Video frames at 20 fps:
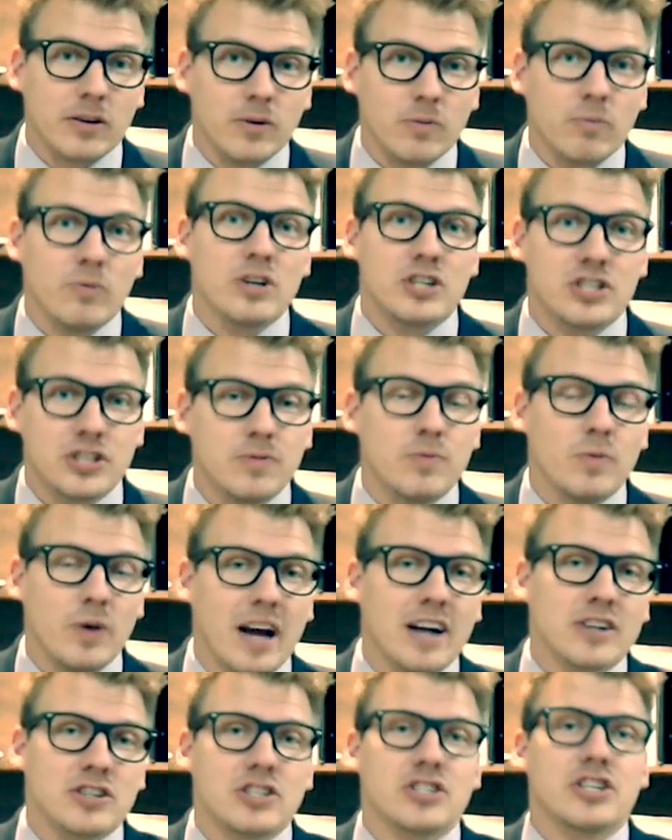We
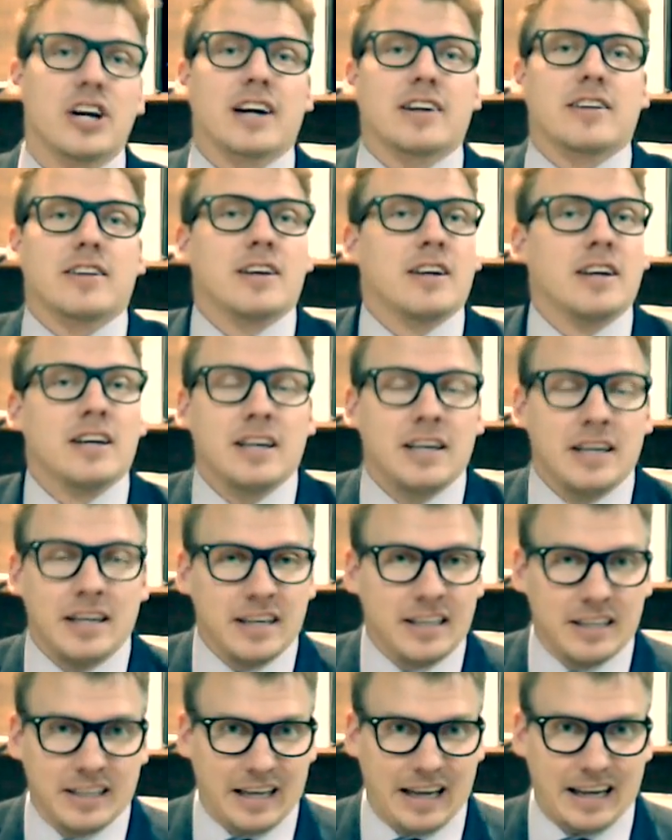actually checked.
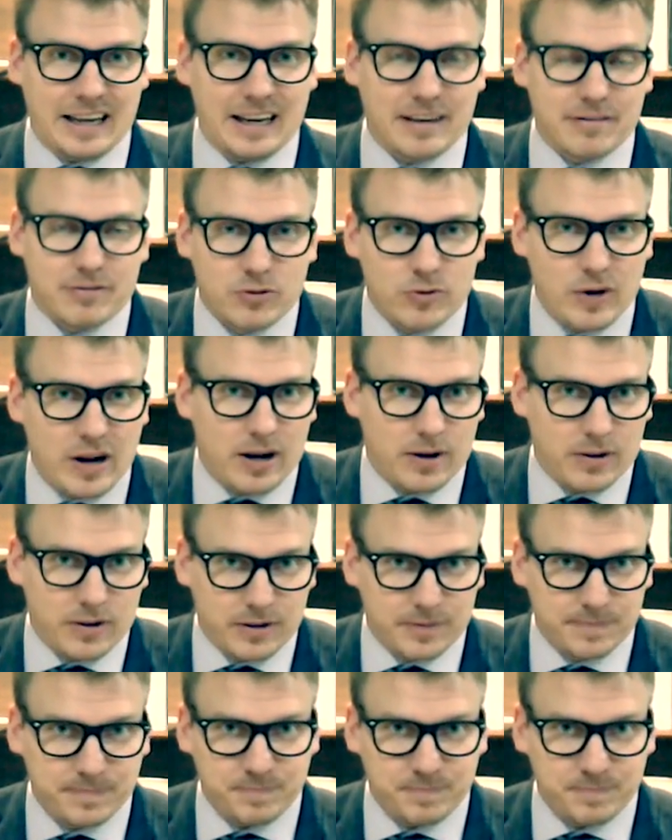Can't get it for round.